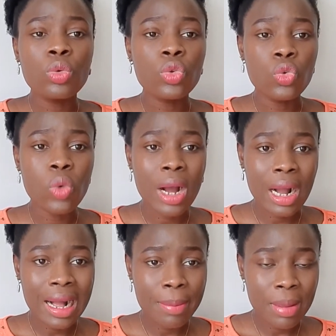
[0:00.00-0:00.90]
you are
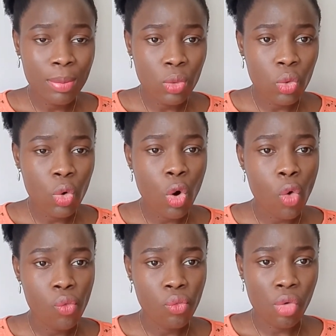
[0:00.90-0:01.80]
capable
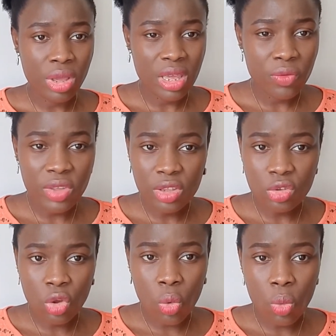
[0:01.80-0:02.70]
of forgiving
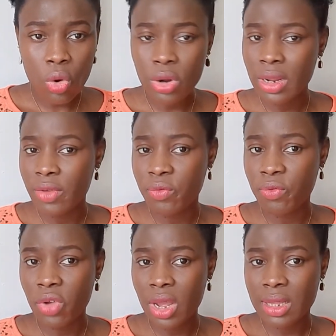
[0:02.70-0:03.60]
someone and
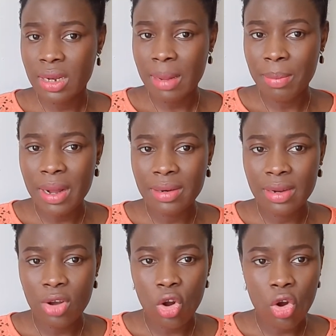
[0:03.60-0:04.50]
forgetting about the
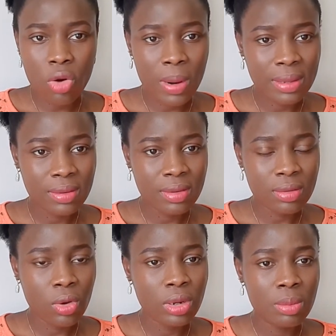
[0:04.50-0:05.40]
occurrence
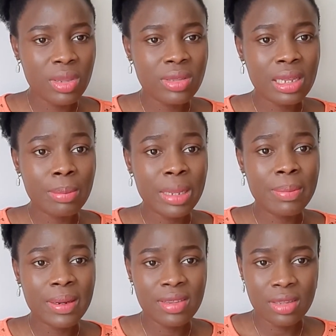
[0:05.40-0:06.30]
or the mistake made
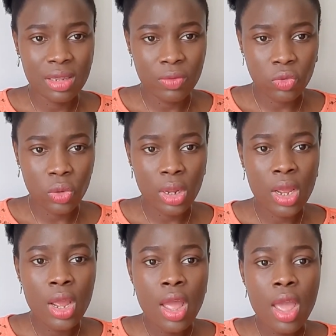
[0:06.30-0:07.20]
by this individual.
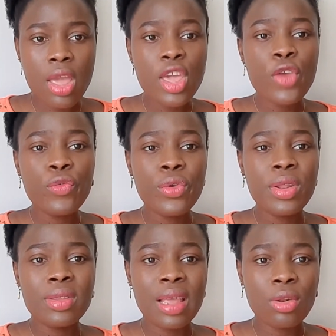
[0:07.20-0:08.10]
If you
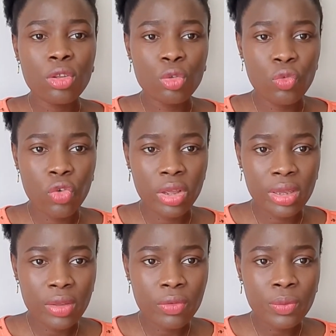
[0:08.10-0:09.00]
decide not to
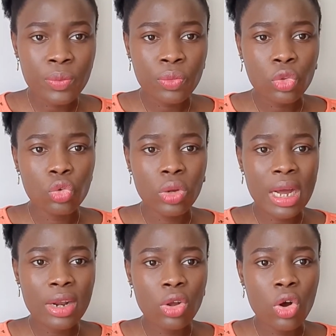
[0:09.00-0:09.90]
forgive, you
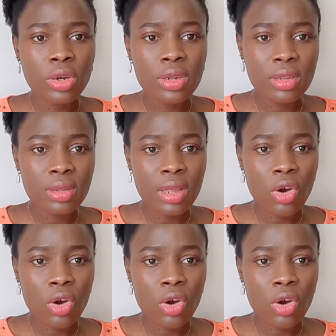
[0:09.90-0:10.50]
carry on this